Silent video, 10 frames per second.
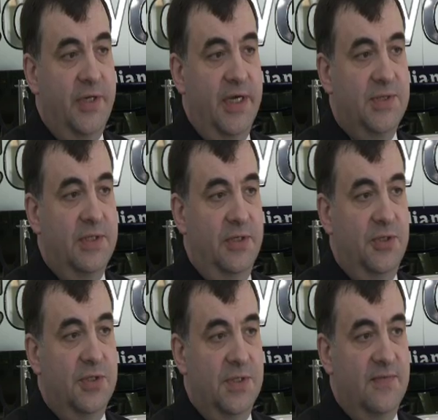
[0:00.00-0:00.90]
drag
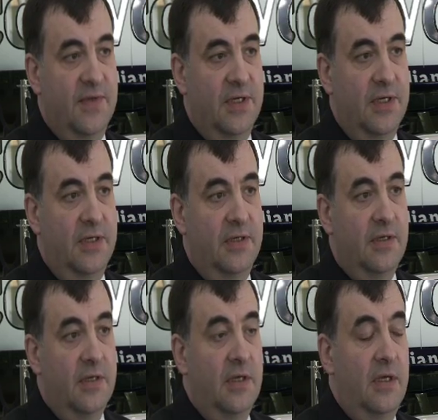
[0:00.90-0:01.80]
solutions for the car.
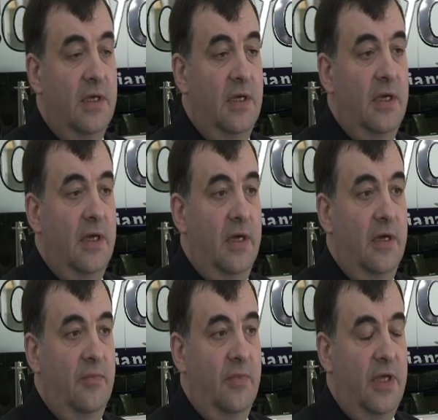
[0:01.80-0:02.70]

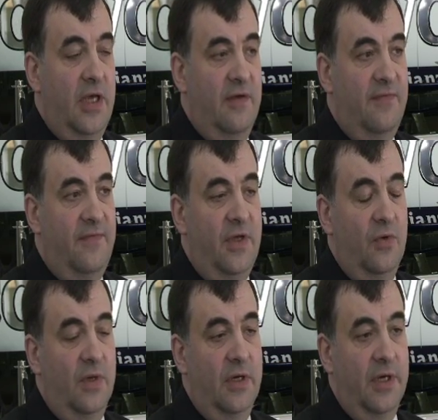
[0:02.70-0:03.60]
If you are